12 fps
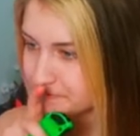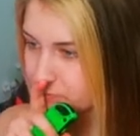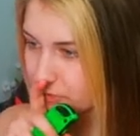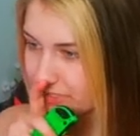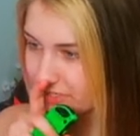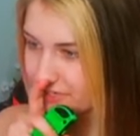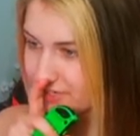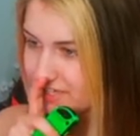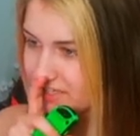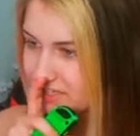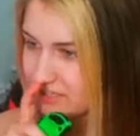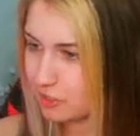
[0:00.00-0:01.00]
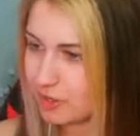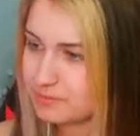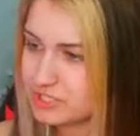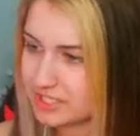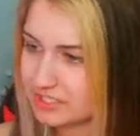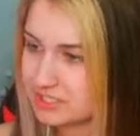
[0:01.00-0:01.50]
while carrying an
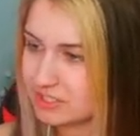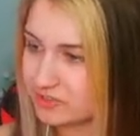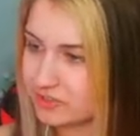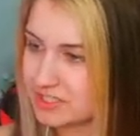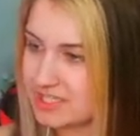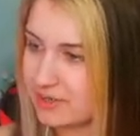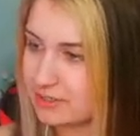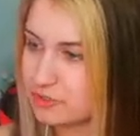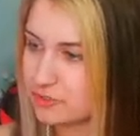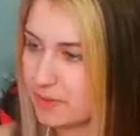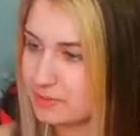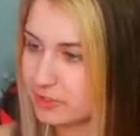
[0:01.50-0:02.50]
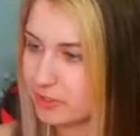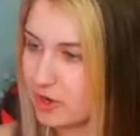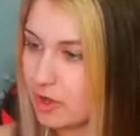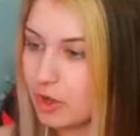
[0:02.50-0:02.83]
object to look down and drop your car.